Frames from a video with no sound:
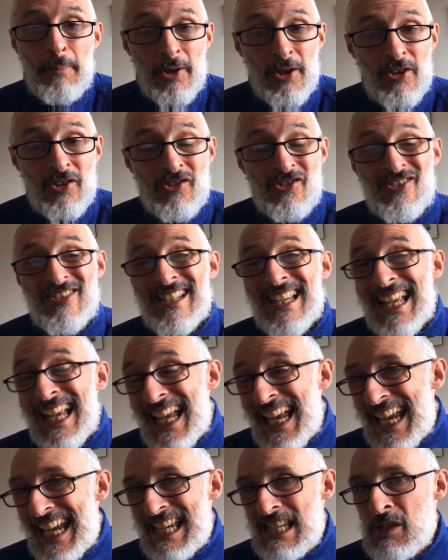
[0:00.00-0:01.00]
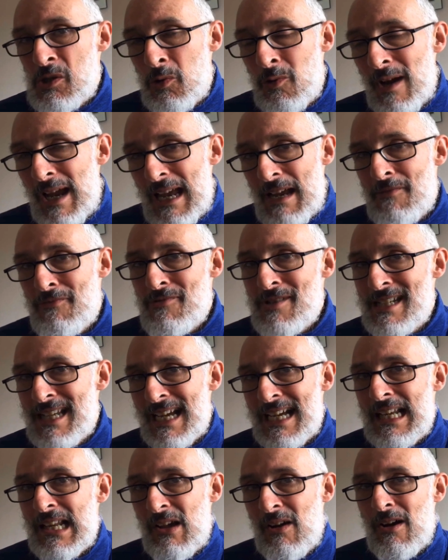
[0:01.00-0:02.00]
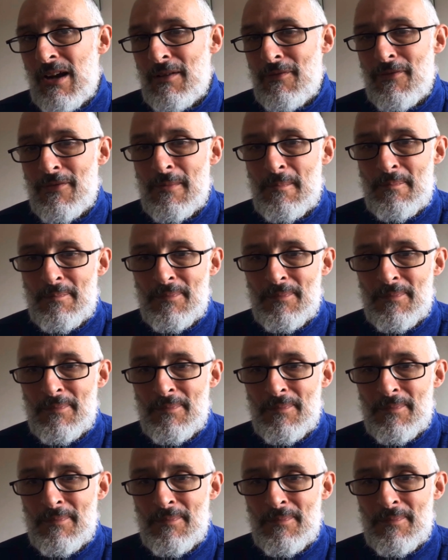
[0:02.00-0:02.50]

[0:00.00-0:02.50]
person in your everyday life.